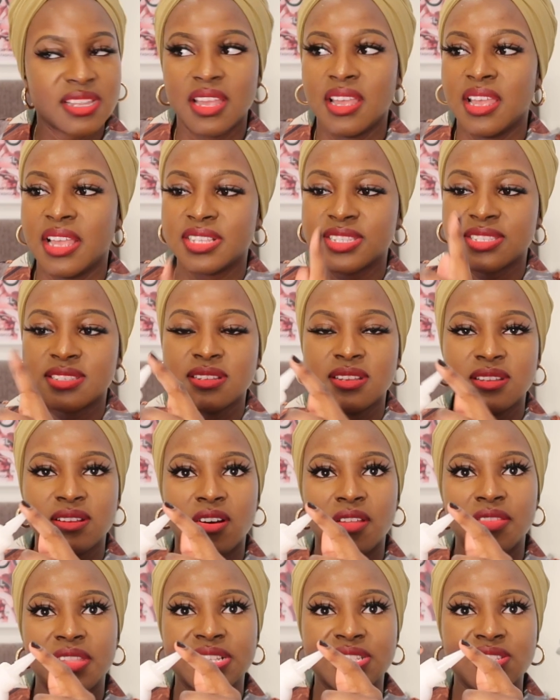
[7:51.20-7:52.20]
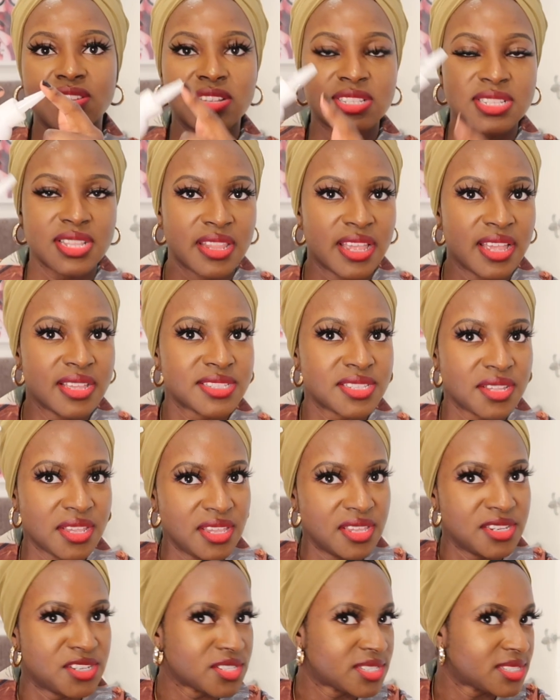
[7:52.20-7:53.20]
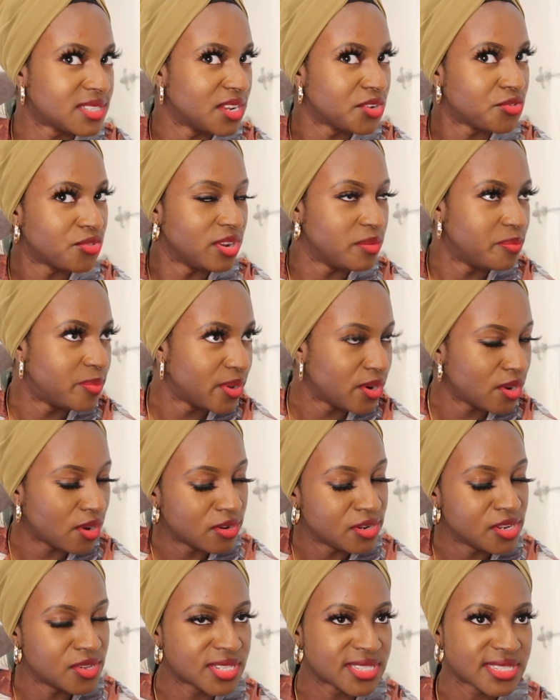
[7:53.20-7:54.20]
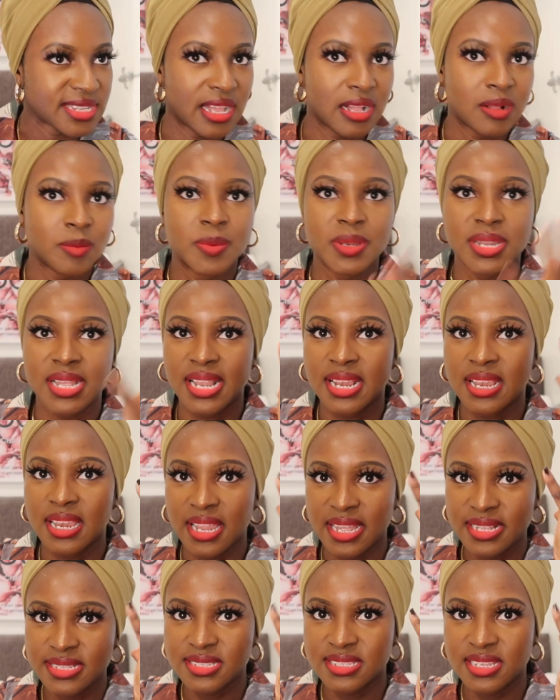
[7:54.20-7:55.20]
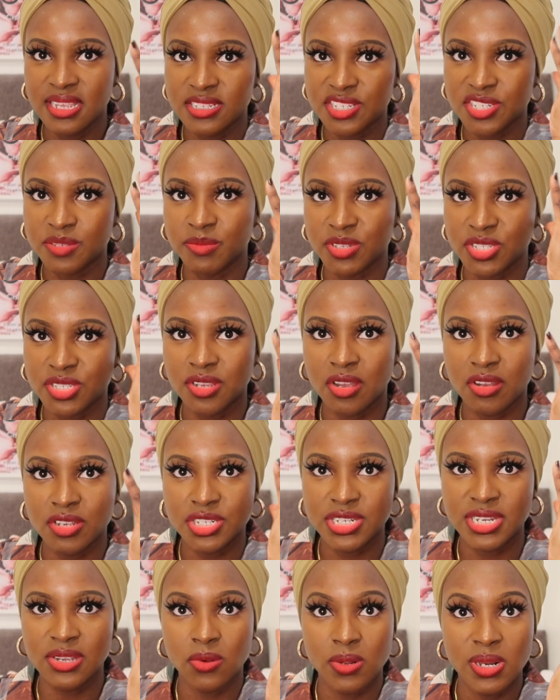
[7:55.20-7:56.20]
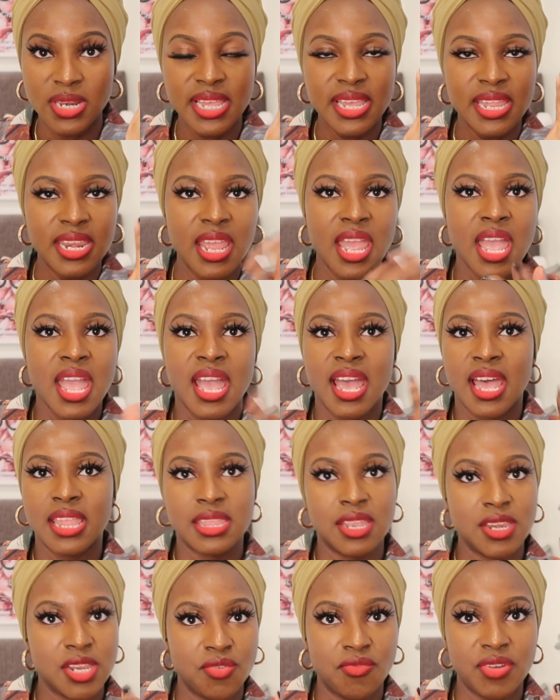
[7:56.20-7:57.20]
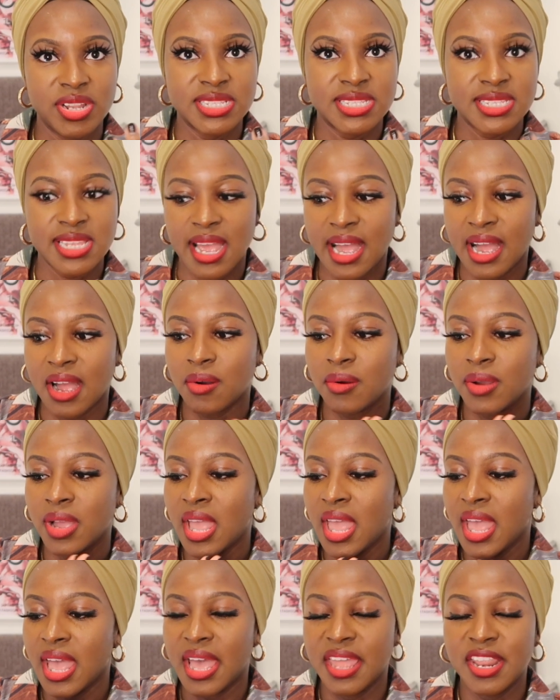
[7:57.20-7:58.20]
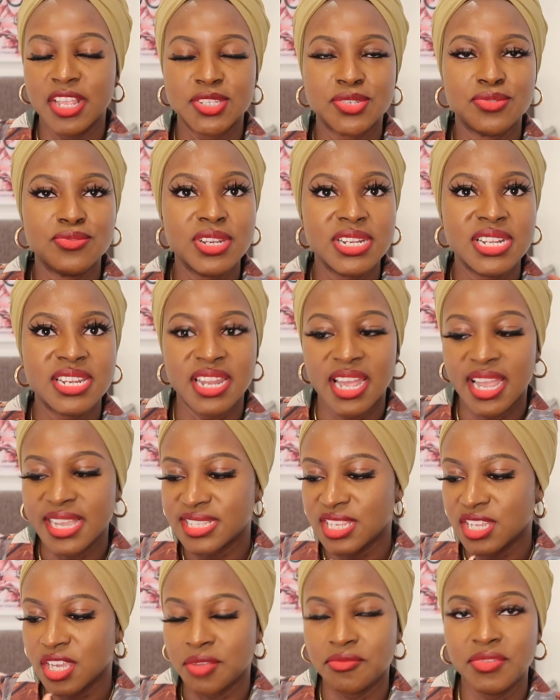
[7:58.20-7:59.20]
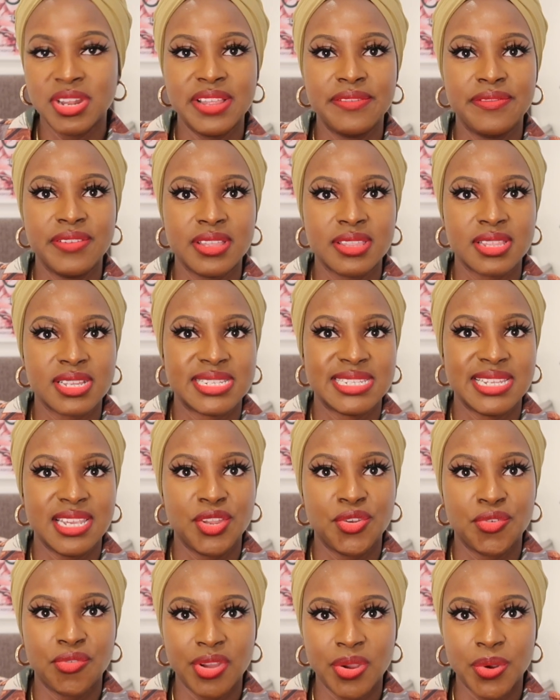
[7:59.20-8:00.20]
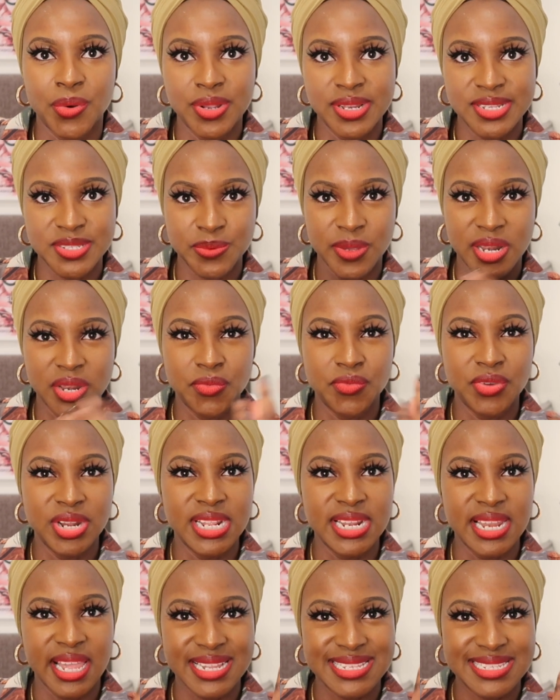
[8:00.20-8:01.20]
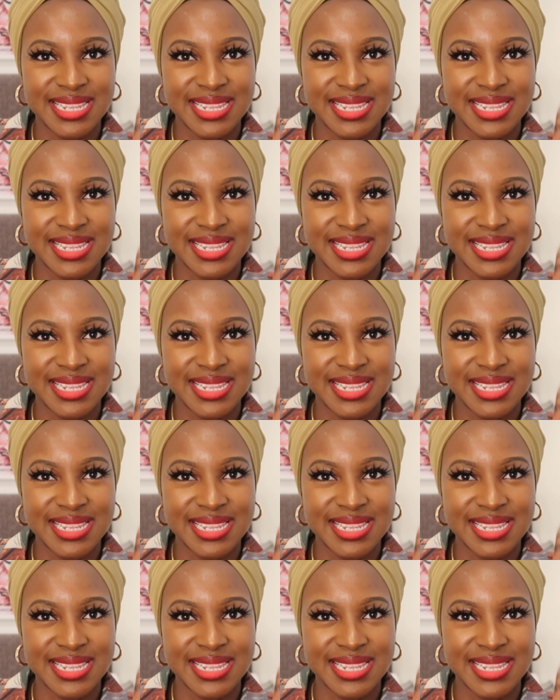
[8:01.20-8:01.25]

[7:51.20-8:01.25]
it's got this nozzle there, so you just literally put it on your scalp and cleanse it, just massage it all in, and then you rinse it out, and it's really nice, and you can really feel the tea tree oil as well. It really like